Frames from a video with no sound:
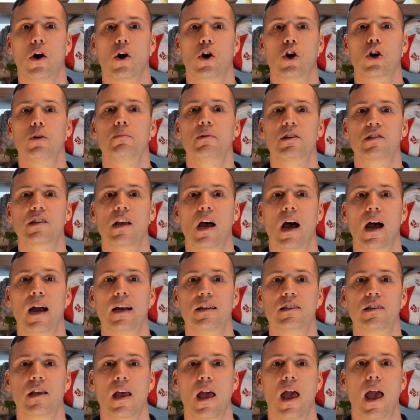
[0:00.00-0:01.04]

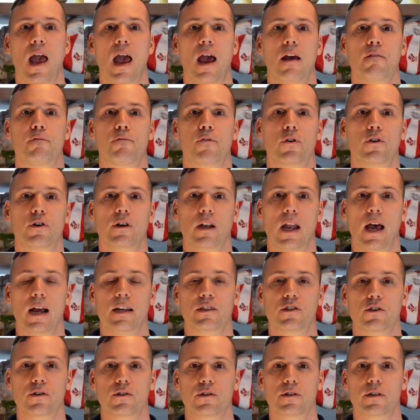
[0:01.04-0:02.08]
herbicides, and
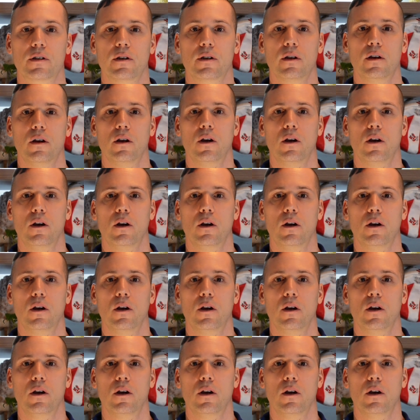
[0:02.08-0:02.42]
fertilizers.